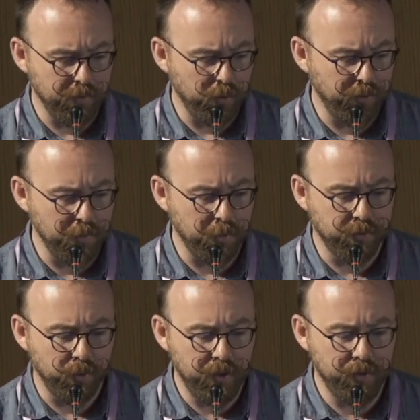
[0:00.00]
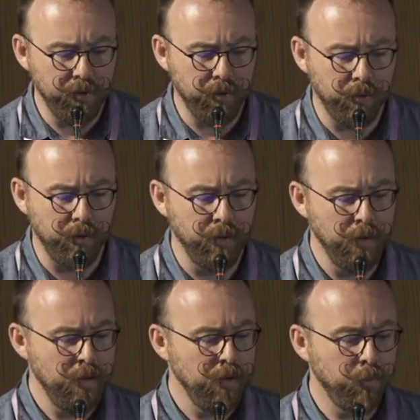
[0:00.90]
And for example, for this neuron,
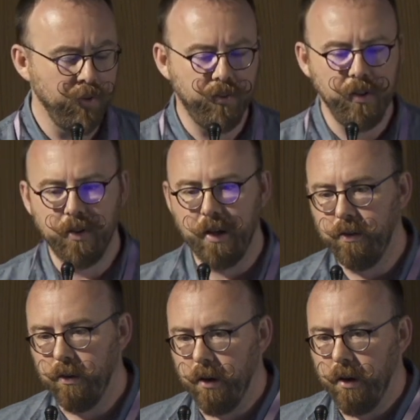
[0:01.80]
we see that